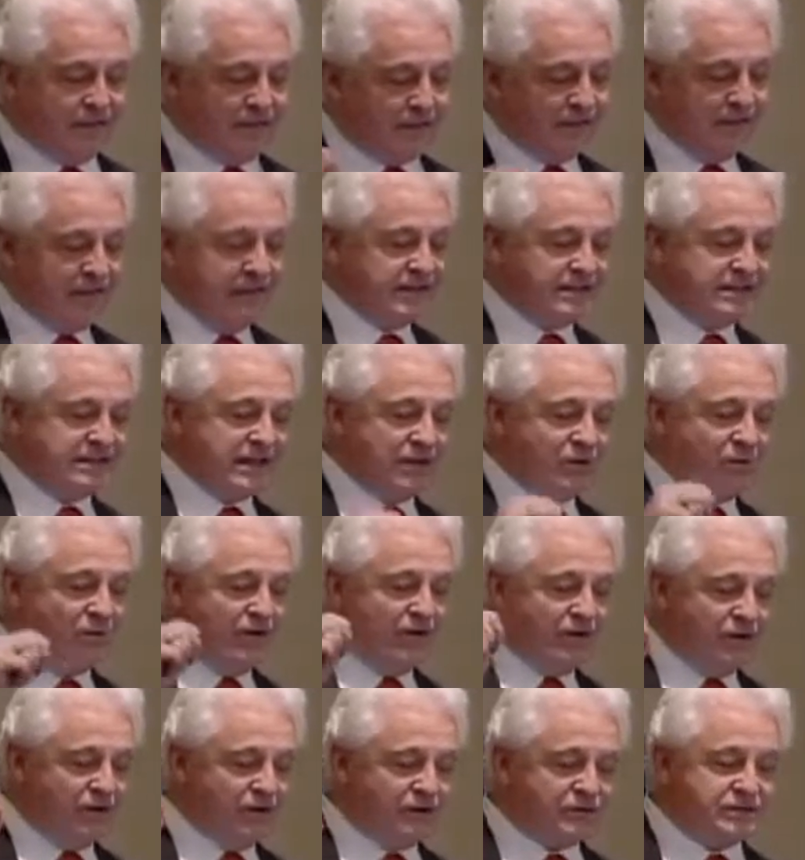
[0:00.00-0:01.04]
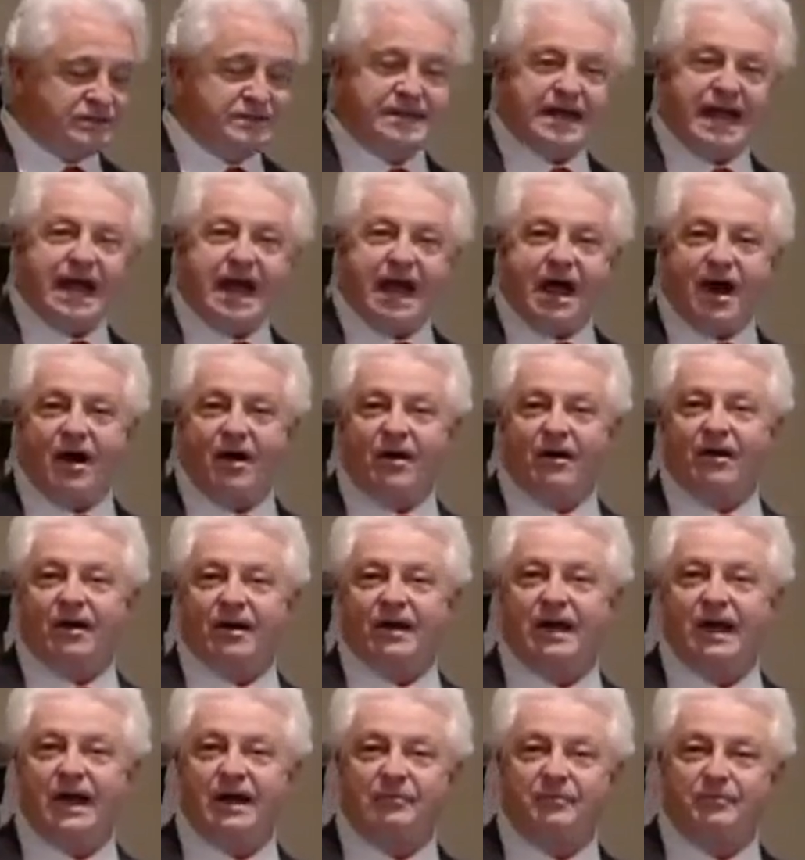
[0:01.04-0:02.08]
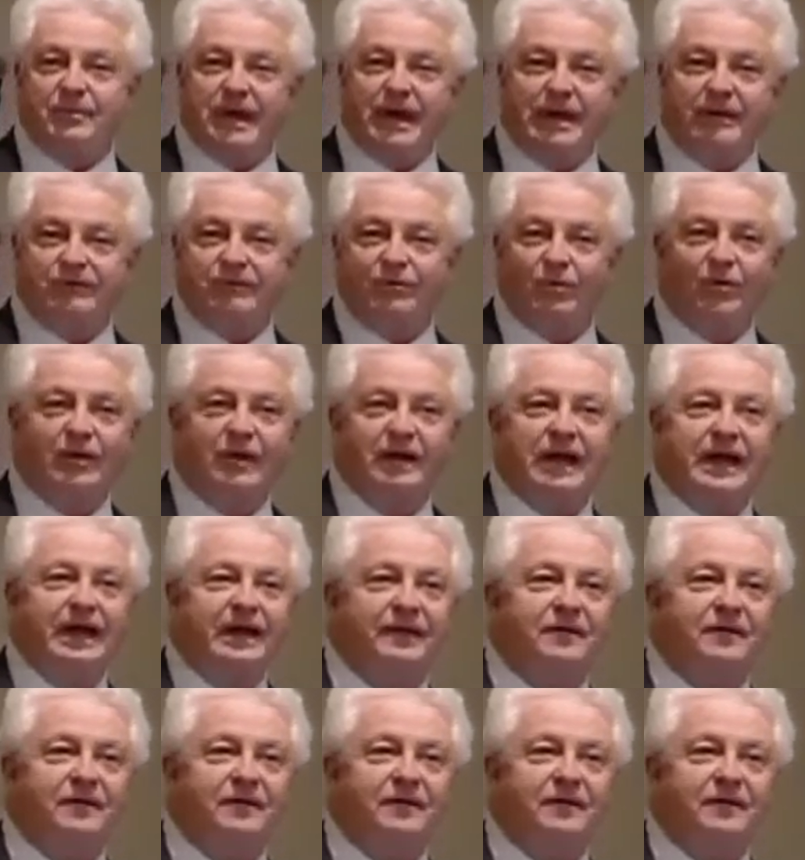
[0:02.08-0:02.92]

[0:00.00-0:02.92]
things that we use now and pay for later.